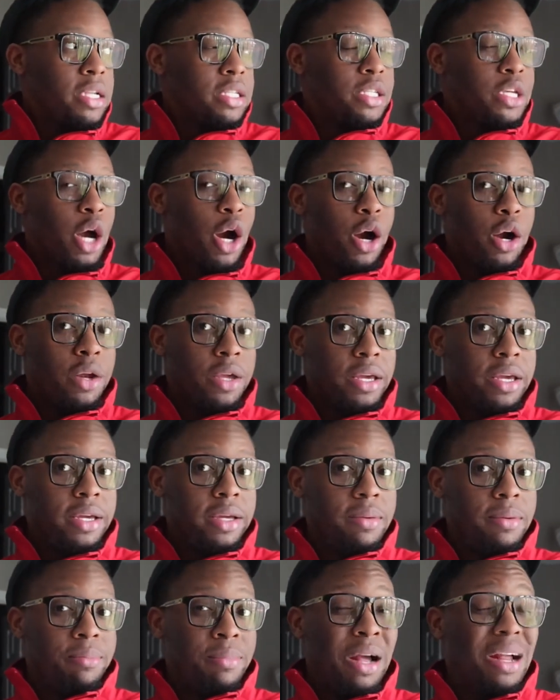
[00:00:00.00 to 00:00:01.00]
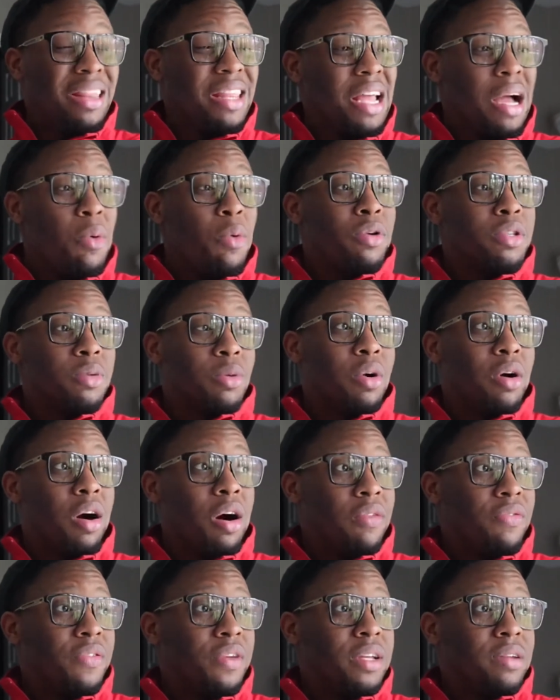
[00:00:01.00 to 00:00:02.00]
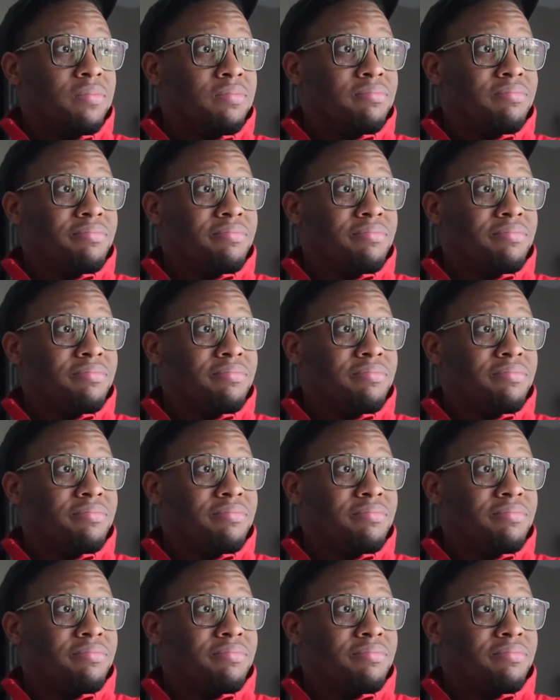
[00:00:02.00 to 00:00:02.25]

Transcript: Target. But I think I want some coffee.